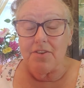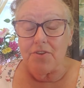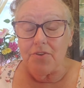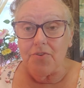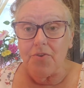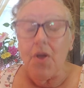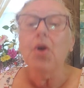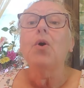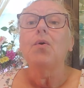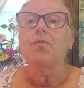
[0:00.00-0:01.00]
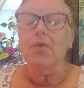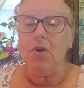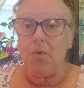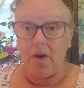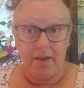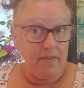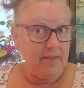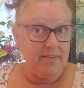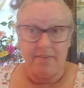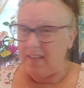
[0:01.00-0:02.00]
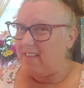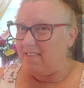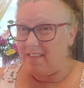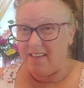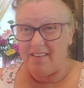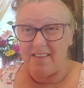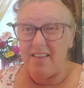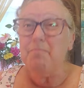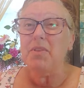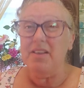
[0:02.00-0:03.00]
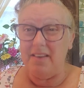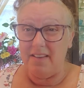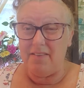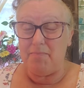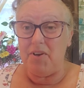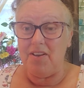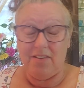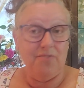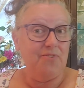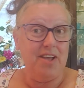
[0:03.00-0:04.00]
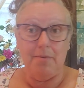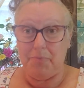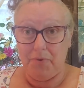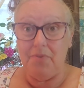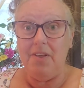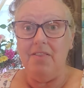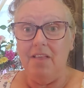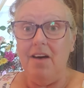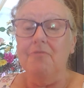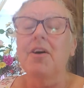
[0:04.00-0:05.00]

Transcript: to for quite, unless things get deeply desperate, because we absolutely love